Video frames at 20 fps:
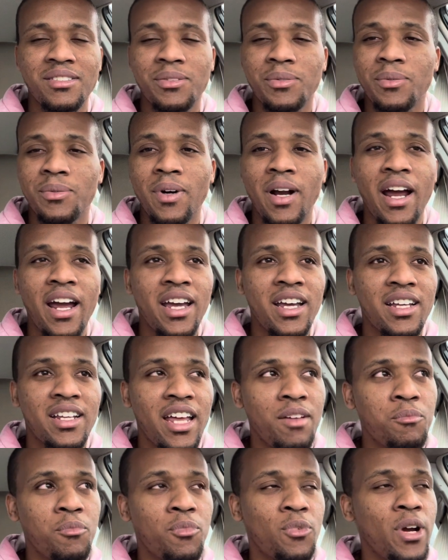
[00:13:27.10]
right?
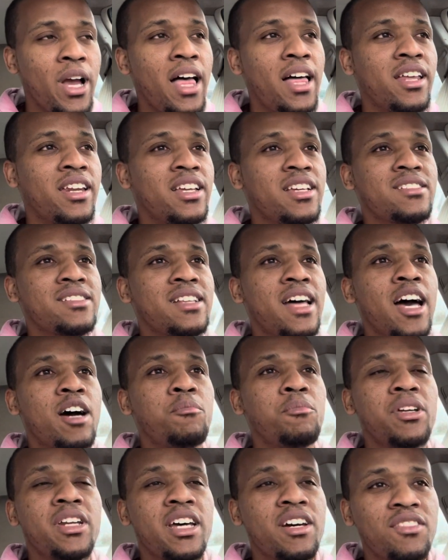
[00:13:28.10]
Reality is not
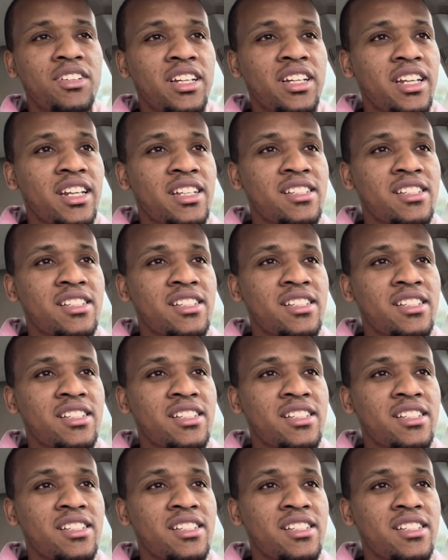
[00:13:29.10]
benevolent.